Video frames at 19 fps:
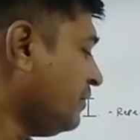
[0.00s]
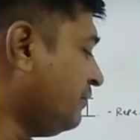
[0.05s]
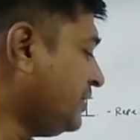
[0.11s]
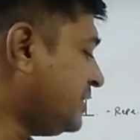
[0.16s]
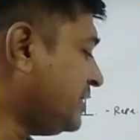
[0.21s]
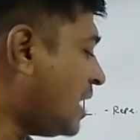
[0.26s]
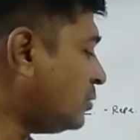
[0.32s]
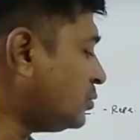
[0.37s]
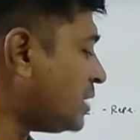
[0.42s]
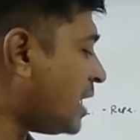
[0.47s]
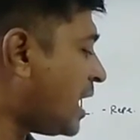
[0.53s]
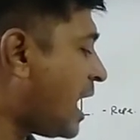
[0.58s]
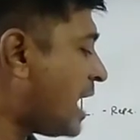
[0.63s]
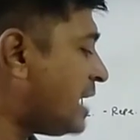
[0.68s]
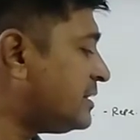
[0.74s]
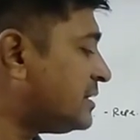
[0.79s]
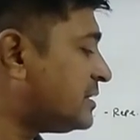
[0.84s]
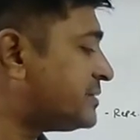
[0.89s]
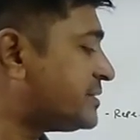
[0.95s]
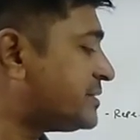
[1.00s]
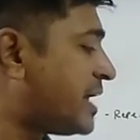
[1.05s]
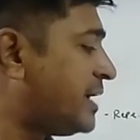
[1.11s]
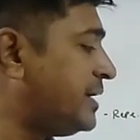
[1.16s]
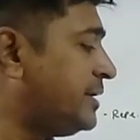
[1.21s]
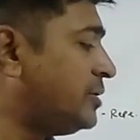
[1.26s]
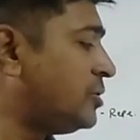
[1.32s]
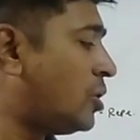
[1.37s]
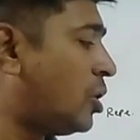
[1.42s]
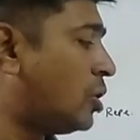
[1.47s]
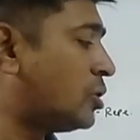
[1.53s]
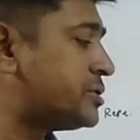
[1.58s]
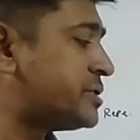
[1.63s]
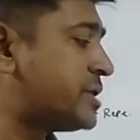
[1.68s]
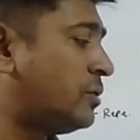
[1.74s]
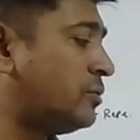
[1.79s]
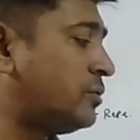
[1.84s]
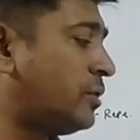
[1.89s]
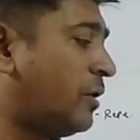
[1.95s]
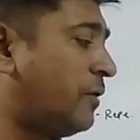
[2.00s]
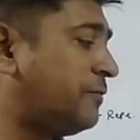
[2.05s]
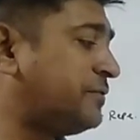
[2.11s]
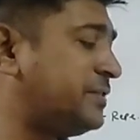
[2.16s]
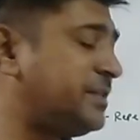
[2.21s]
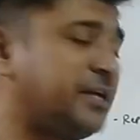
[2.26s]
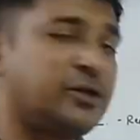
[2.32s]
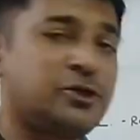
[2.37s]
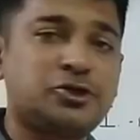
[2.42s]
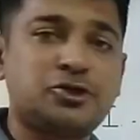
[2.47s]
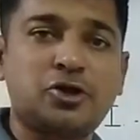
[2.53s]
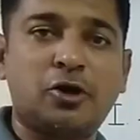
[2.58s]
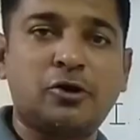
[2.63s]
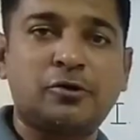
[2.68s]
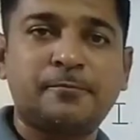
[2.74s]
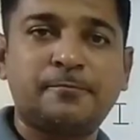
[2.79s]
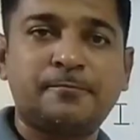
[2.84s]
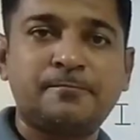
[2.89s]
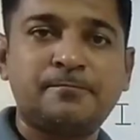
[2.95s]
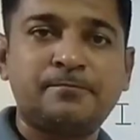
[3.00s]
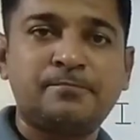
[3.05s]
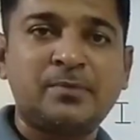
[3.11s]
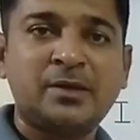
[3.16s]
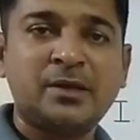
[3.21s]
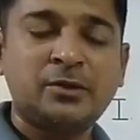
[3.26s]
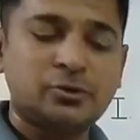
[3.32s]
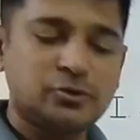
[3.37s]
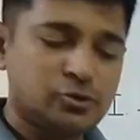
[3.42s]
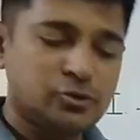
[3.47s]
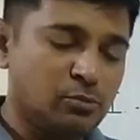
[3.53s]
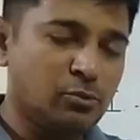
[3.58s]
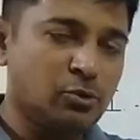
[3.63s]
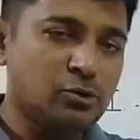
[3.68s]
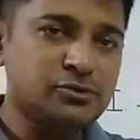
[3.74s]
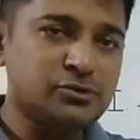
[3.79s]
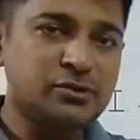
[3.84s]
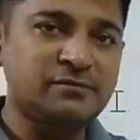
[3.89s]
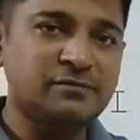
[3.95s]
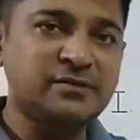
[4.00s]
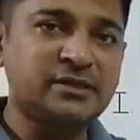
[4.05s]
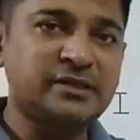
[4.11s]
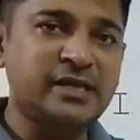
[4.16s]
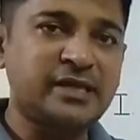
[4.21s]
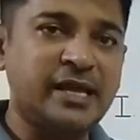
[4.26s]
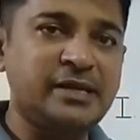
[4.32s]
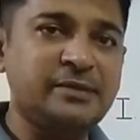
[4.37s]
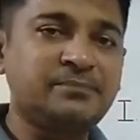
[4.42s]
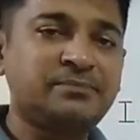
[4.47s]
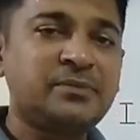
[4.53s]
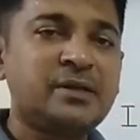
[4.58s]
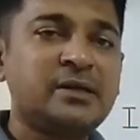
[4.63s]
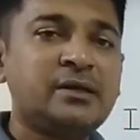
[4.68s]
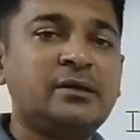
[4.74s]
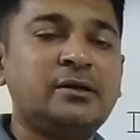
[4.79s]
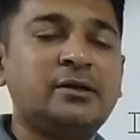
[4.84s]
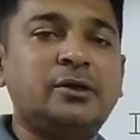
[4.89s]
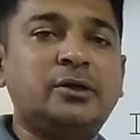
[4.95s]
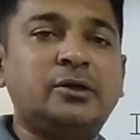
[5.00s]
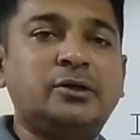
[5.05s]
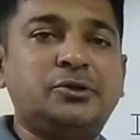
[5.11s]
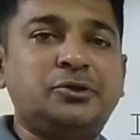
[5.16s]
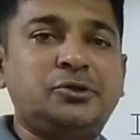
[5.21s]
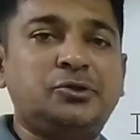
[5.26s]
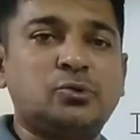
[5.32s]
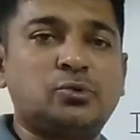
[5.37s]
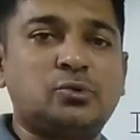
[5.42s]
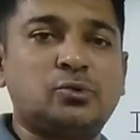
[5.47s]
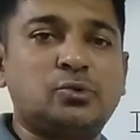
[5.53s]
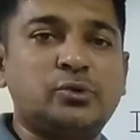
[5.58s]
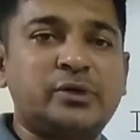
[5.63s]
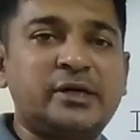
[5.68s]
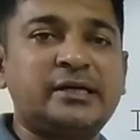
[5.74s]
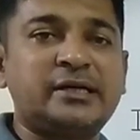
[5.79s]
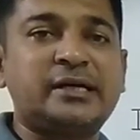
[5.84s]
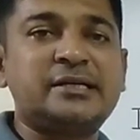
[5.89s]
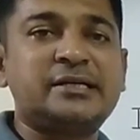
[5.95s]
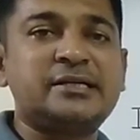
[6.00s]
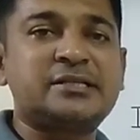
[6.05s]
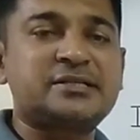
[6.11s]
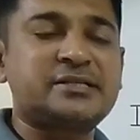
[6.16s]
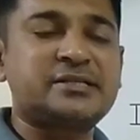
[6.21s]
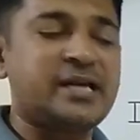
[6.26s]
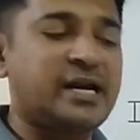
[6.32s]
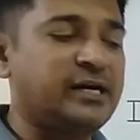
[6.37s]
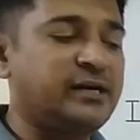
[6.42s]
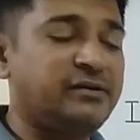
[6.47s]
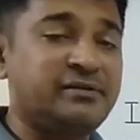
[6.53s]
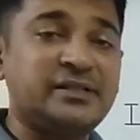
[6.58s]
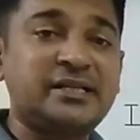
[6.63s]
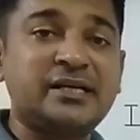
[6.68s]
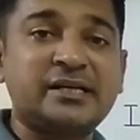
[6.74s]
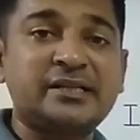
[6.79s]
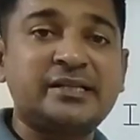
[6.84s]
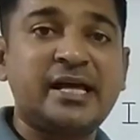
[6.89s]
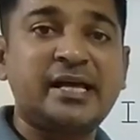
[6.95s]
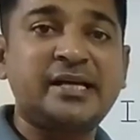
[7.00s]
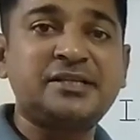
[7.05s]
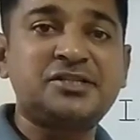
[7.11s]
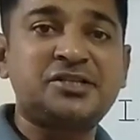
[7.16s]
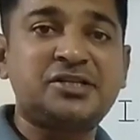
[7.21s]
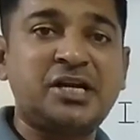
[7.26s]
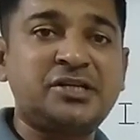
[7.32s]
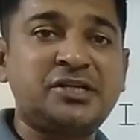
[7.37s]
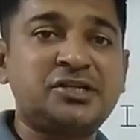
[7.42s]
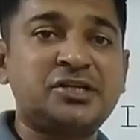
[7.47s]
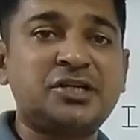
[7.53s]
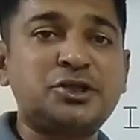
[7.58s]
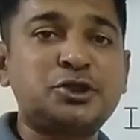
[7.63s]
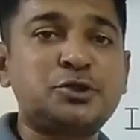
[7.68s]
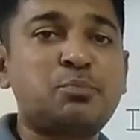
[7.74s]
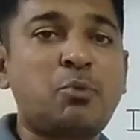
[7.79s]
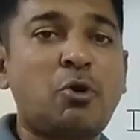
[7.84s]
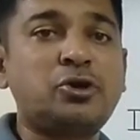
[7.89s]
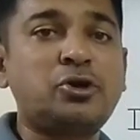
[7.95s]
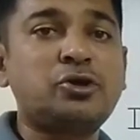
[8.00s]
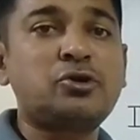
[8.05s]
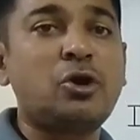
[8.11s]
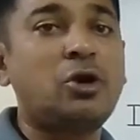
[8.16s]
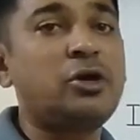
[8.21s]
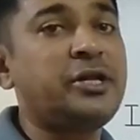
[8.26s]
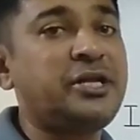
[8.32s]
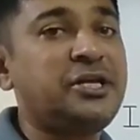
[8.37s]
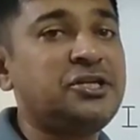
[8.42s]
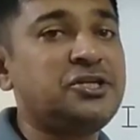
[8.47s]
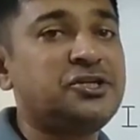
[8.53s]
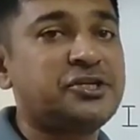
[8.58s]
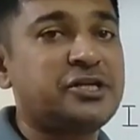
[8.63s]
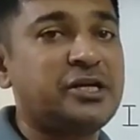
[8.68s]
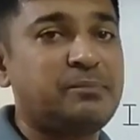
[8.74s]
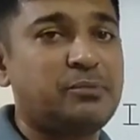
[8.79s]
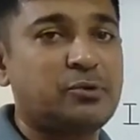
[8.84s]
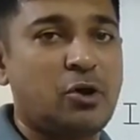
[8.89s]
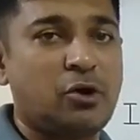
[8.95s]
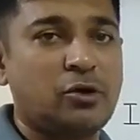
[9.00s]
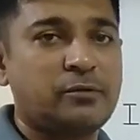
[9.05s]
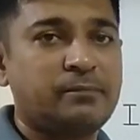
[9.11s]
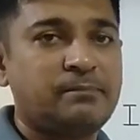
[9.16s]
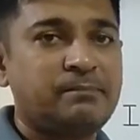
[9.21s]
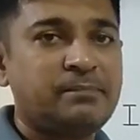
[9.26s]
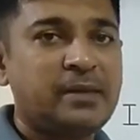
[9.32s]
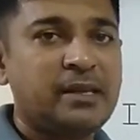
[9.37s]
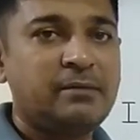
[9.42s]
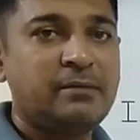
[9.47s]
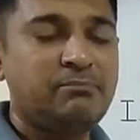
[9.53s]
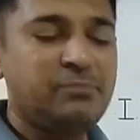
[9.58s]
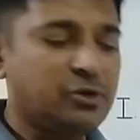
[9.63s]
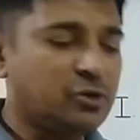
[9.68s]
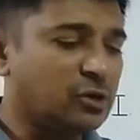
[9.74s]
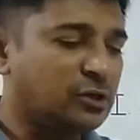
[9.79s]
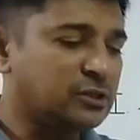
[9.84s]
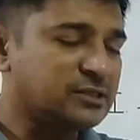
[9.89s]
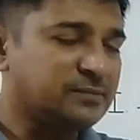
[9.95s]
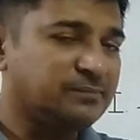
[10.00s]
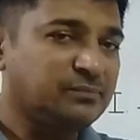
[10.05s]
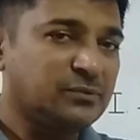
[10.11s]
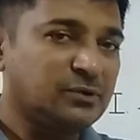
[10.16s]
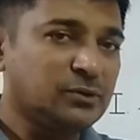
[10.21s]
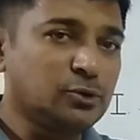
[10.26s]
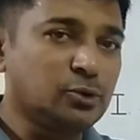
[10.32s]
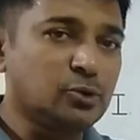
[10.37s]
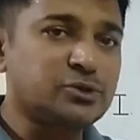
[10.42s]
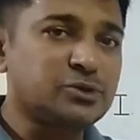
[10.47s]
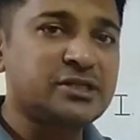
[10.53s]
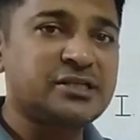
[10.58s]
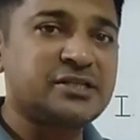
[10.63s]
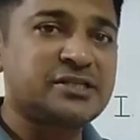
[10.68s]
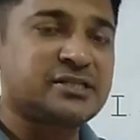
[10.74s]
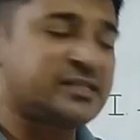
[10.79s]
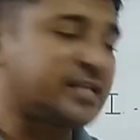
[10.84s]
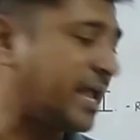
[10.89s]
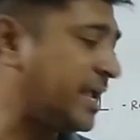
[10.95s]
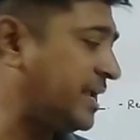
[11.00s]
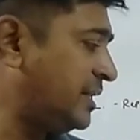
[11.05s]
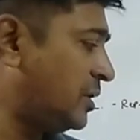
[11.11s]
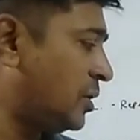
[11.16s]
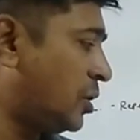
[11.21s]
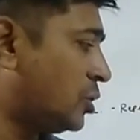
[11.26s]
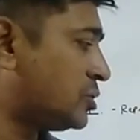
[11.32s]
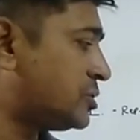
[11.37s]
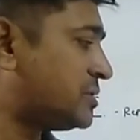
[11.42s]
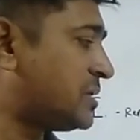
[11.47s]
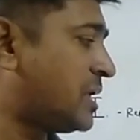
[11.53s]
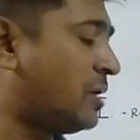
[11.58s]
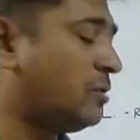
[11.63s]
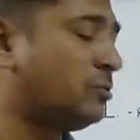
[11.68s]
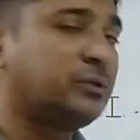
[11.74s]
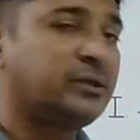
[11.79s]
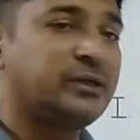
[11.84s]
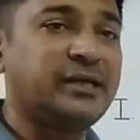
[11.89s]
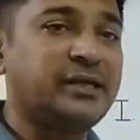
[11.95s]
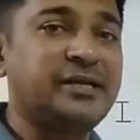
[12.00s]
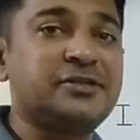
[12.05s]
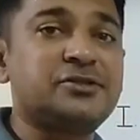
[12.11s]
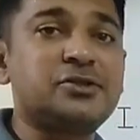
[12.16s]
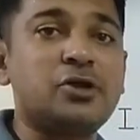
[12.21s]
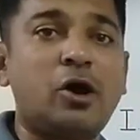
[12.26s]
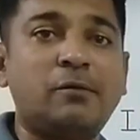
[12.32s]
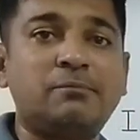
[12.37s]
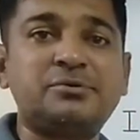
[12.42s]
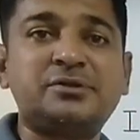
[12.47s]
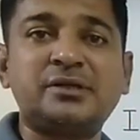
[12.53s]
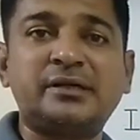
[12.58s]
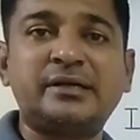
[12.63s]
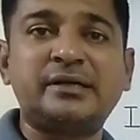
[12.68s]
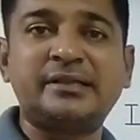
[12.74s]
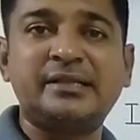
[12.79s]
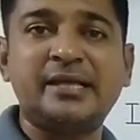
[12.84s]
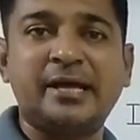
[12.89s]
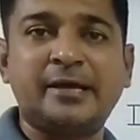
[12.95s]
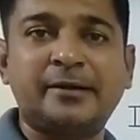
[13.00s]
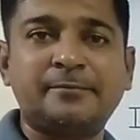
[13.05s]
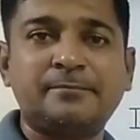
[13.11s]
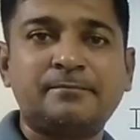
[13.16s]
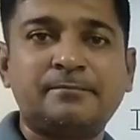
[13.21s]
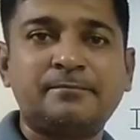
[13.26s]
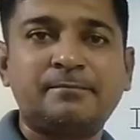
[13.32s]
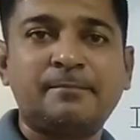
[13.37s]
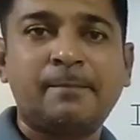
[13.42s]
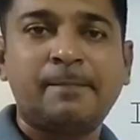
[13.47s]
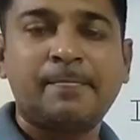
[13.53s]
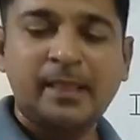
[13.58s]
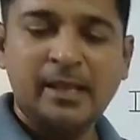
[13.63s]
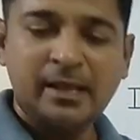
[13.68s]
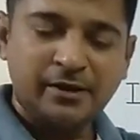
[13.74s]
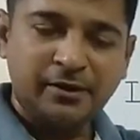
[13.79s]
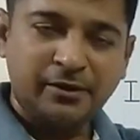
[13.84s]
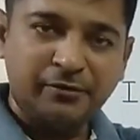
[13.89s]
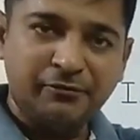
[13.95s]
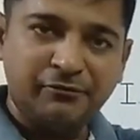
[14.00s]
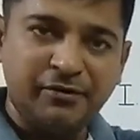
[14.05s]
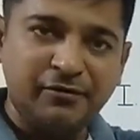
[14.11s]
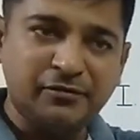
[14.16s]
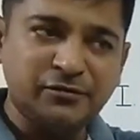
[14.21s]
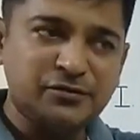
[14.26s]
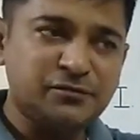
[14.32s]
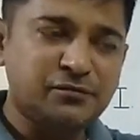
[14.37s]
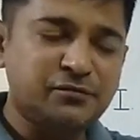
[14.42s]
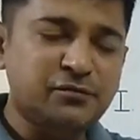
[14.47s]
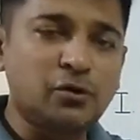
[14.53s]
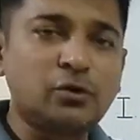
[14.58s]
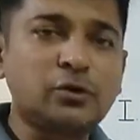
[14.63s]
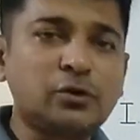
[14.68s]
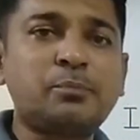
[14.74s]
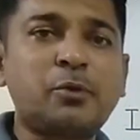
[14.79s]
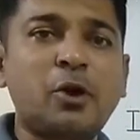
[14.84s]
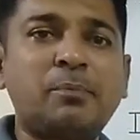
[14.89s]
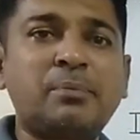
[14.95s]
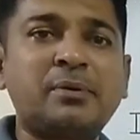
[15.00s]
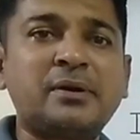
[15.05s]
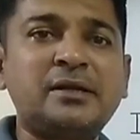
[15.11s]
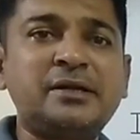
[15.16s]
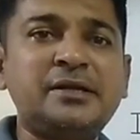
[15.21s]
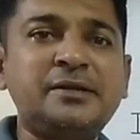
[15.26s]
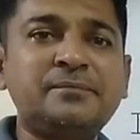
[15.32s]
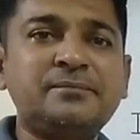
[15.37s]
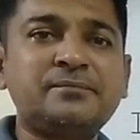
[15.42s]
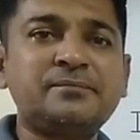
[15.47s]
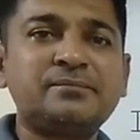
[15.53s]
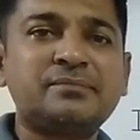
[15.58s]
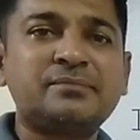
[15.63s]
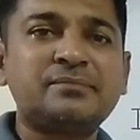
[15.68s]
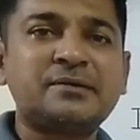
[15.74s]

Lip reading: Without either sign or sound of their shock. So most of the time, you couldn't understand whether there is a dangerous spot called Inchcape Rock, because no such sign or sound is observed there. Waves flowed properly